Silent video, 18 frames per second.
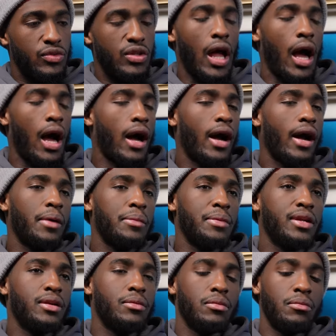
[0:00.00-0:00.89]
you nah, think I
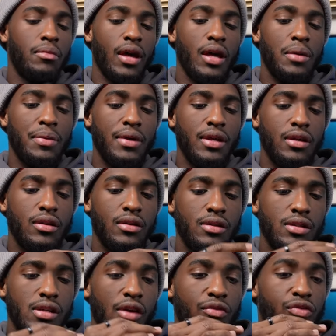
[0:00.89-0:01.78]
mean maybe
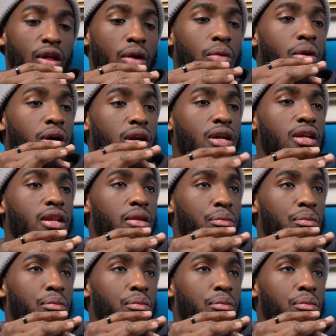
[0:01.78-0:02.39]
if they were gonna